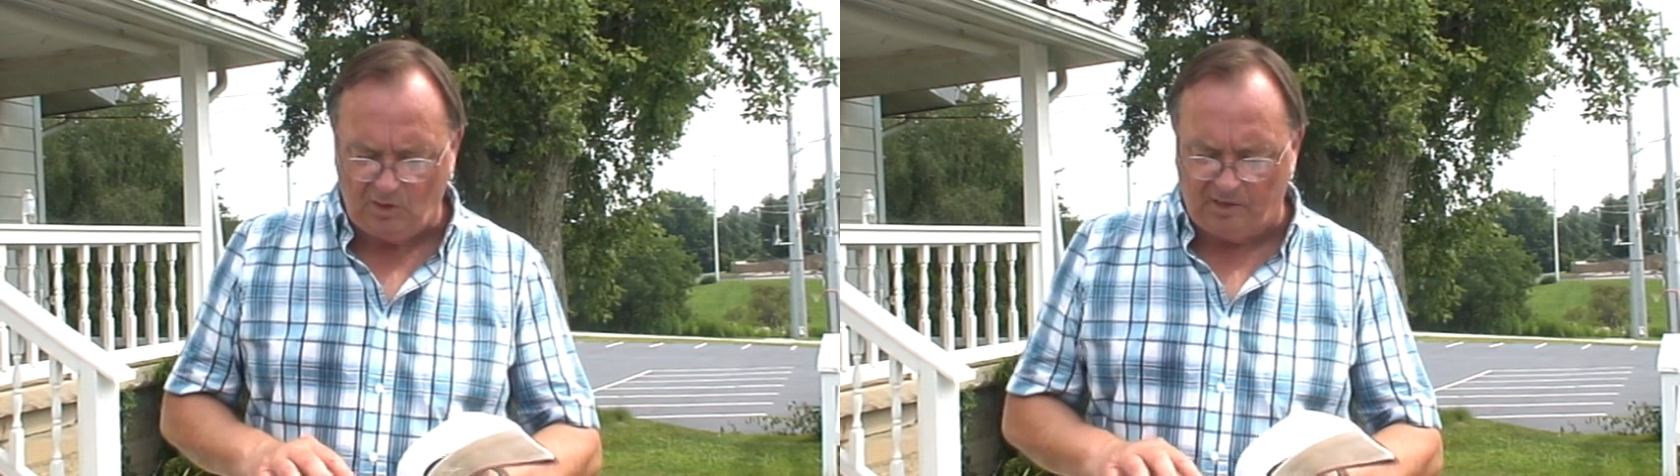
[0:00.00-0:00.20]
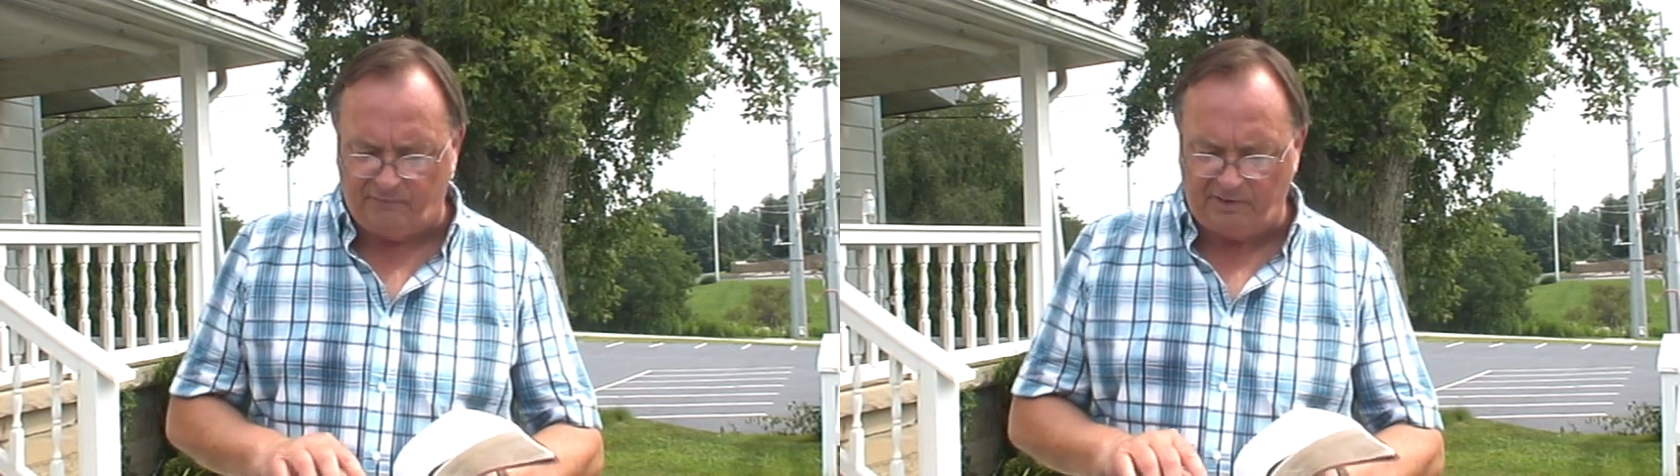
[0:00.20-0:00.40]

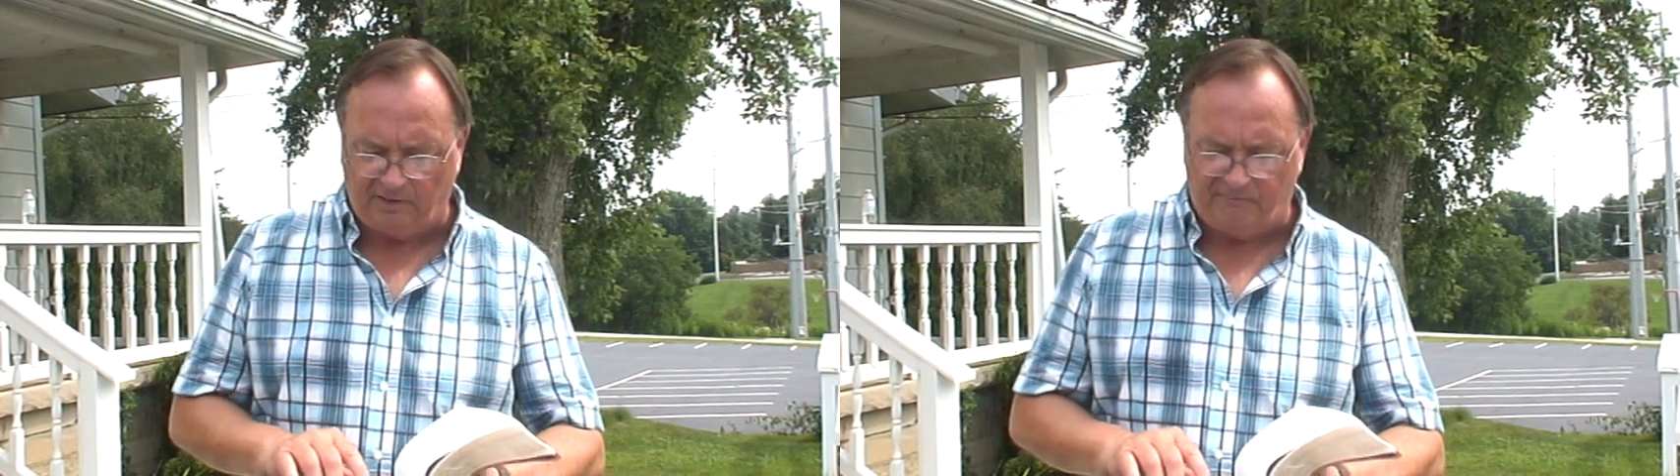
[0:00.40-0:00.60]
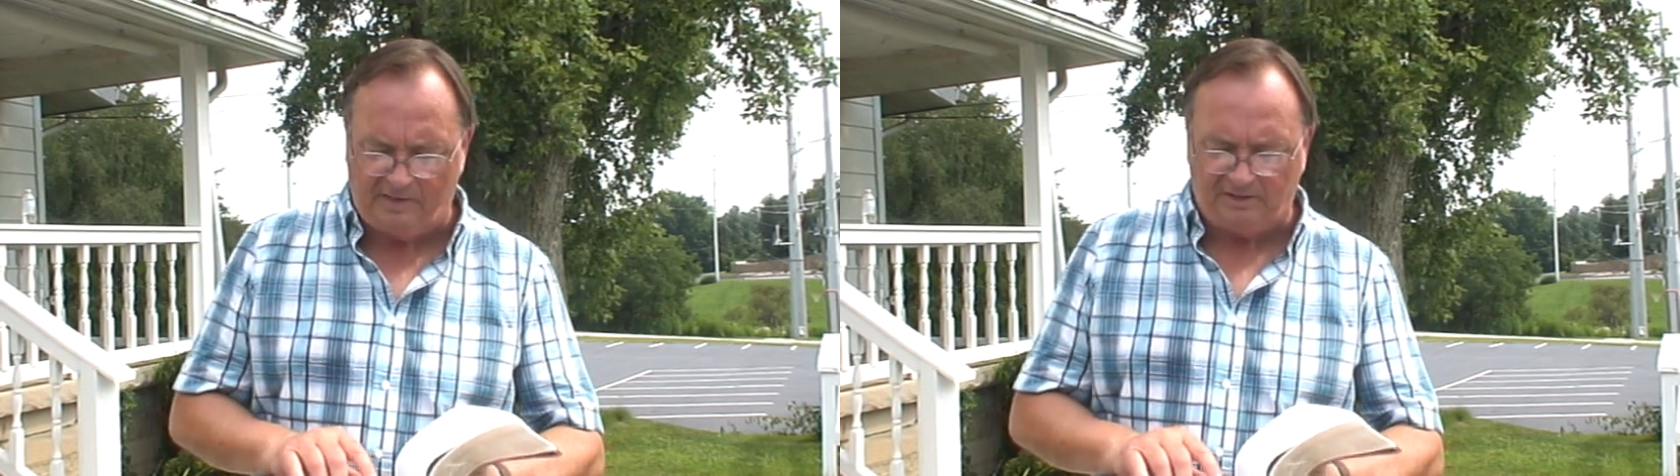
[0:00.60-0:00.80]
If we
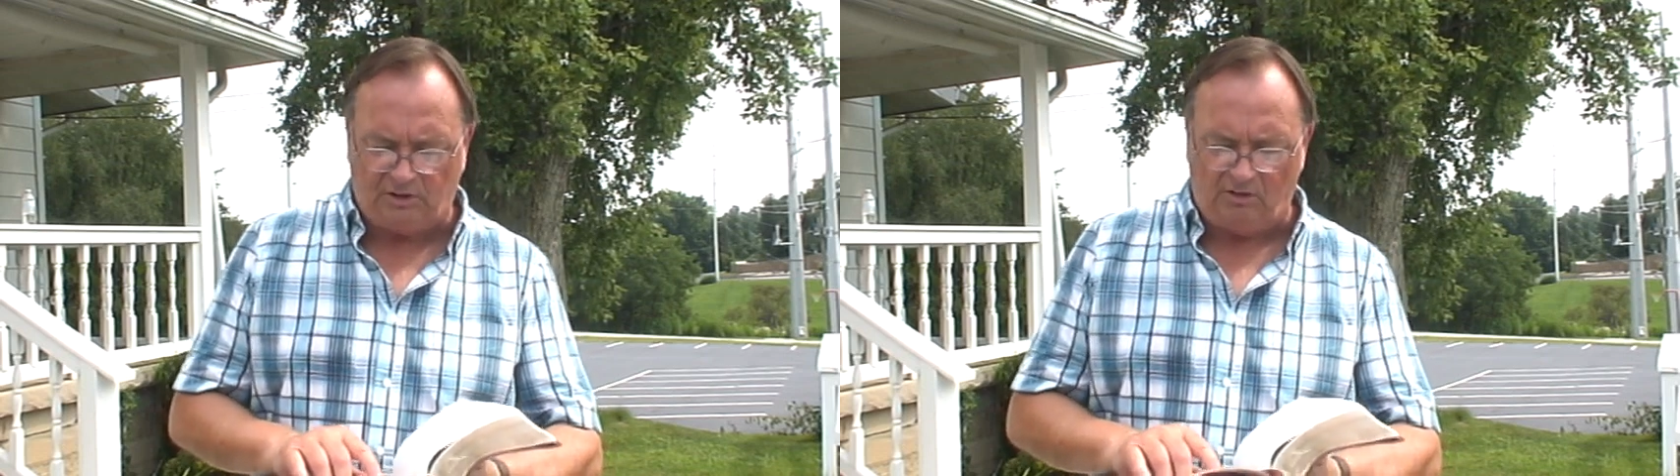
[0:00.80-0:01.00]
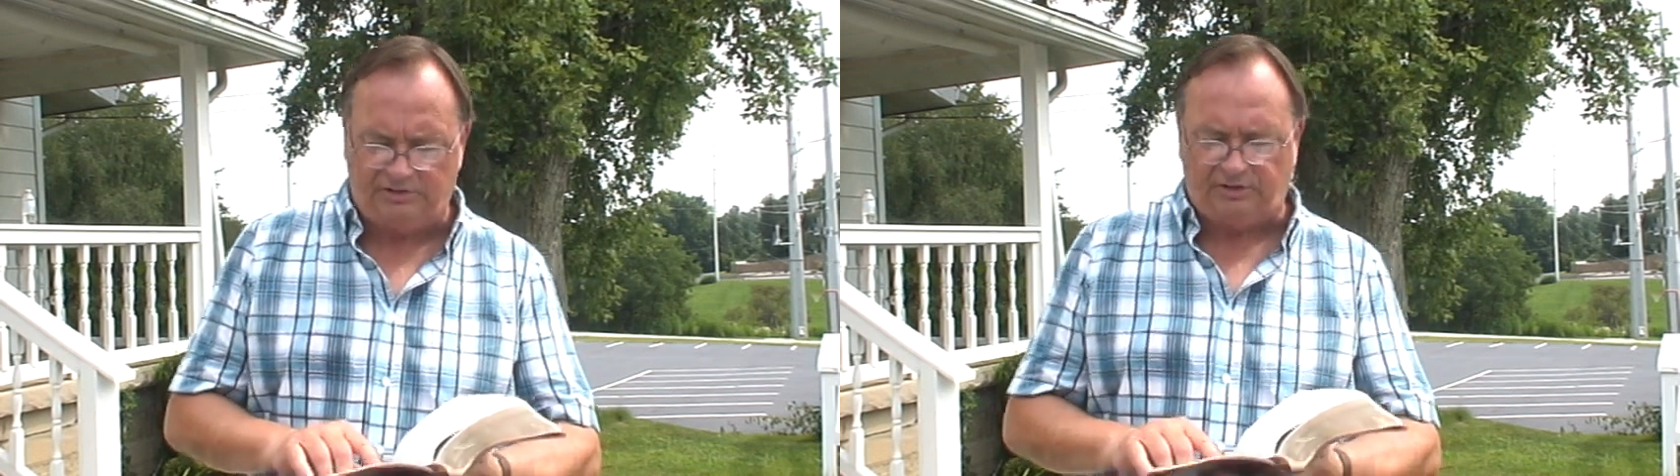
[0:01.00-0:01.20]
confess
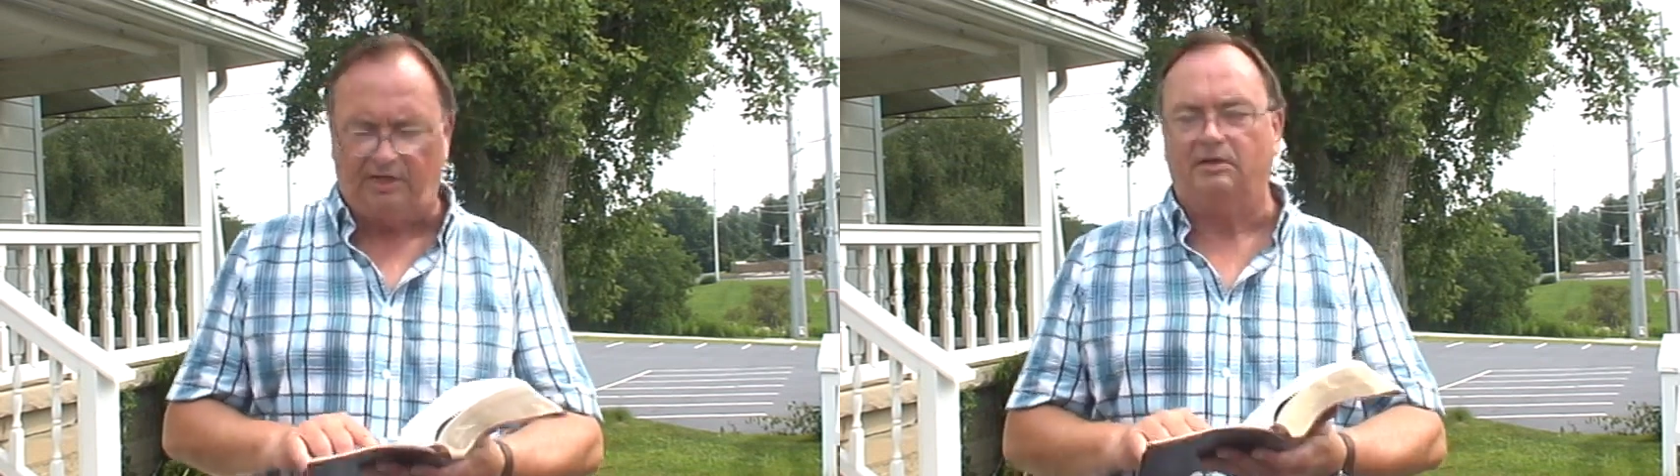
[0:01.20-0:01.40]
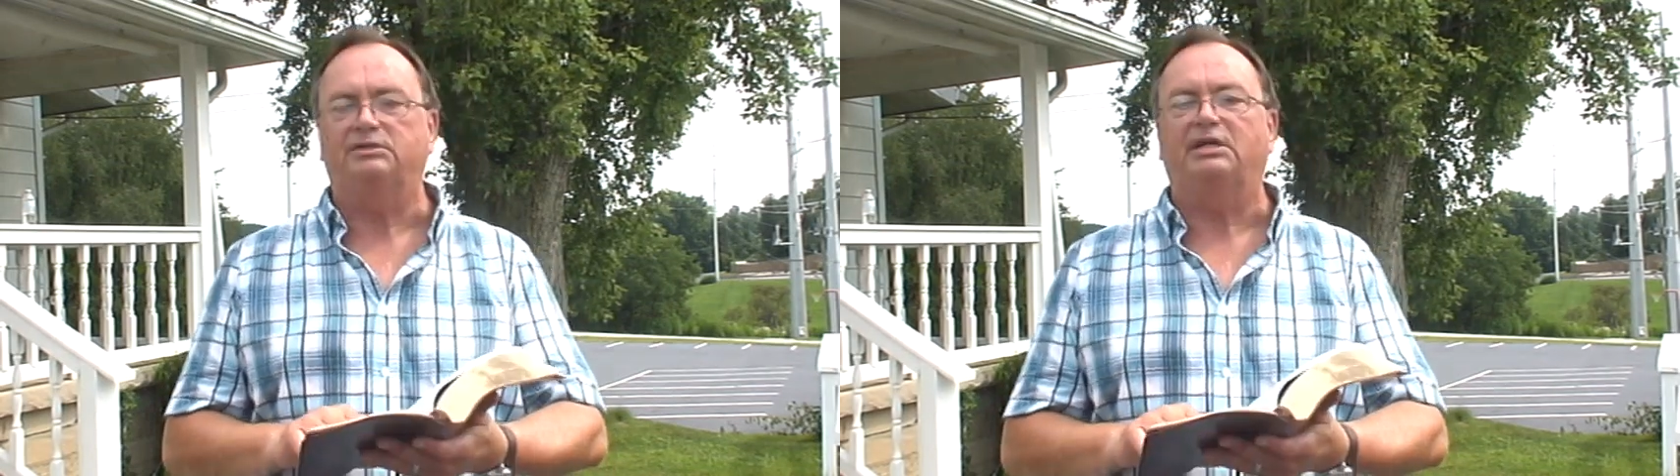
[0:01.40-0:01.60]
our
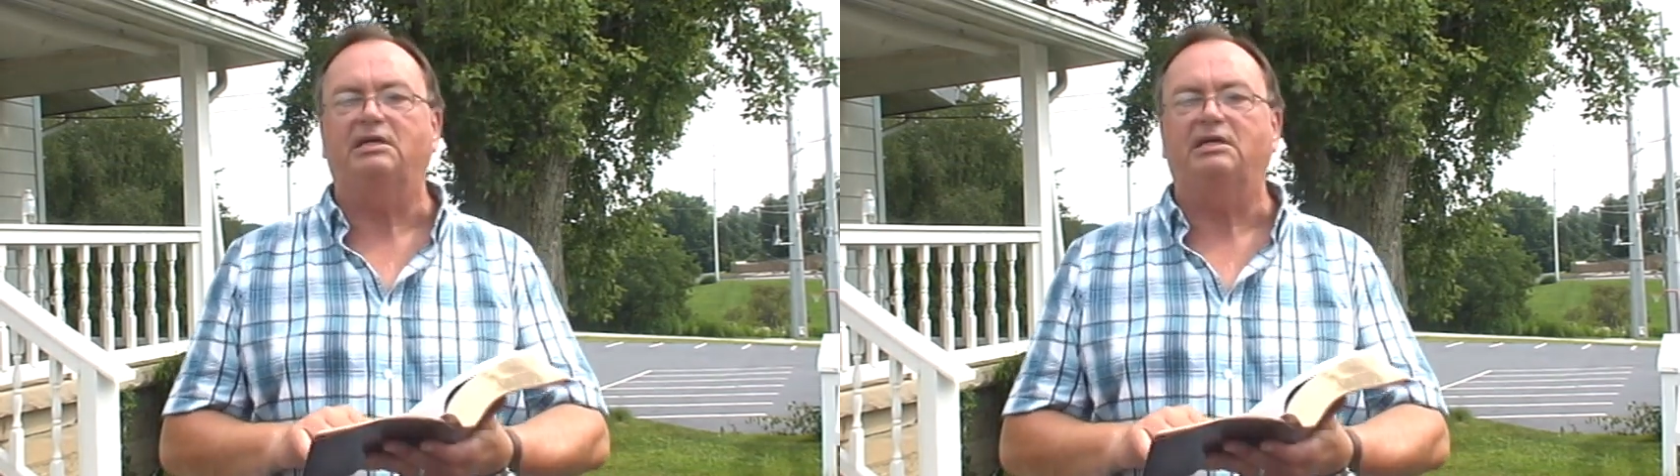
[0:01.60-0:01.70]
sins,